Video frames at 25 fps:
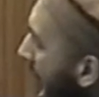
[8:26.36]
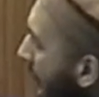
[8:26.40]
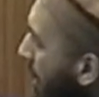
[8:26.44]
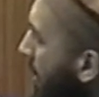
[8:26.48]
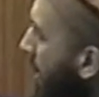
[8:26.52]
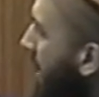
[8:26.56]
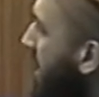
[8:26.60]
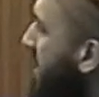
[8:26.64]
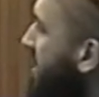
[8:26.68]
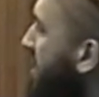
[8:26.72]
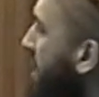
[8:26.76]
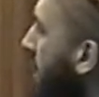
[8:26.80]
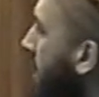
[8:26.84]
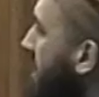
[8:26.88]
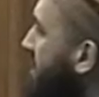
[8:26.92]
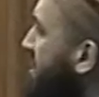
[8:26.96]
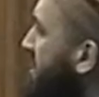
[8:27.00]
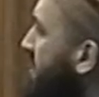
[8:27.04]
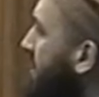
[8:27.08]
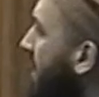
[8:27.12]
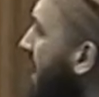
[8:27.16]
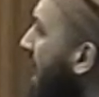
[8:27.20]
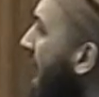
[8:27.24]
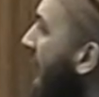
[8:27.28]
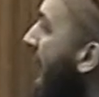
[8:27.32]
hour is going
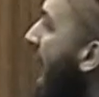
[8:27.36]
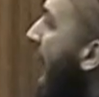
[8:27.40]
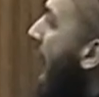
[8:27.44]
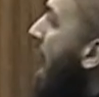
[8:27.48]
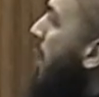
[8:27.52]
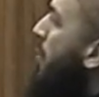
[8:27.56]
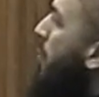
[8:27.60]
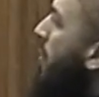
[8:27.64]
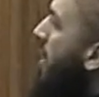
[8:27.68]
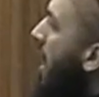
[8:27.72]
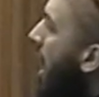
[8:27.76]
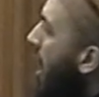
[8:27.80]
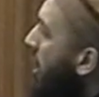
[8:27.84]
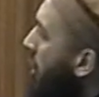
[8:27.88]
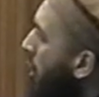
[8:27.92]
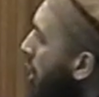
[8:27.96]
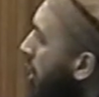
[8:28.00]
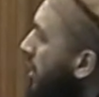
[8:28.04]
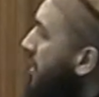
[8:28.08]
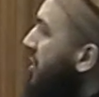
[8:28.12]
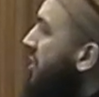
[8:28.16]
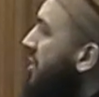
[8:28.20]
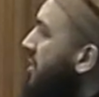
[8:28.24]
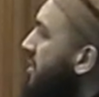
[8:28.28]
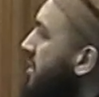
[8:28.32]
to be. And we are
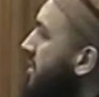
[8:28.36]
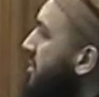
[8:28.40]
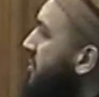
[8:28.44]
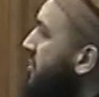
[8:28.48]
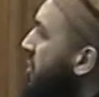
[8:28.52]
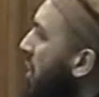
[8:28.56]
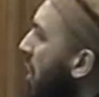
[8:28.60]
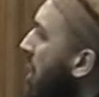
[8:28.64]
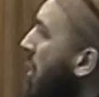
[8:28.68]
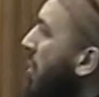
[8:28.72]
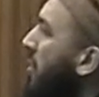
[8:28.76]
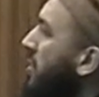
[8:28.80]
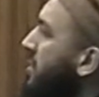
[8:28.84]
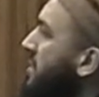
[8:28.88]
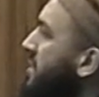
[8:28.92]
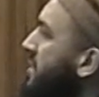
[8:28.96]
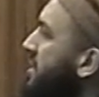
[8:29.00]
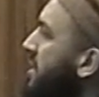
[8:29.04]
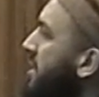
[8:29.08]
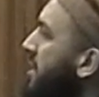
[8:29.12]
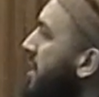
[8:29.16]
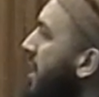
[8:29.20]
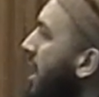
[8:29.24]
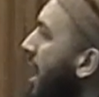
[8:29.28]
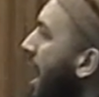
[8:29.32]
not told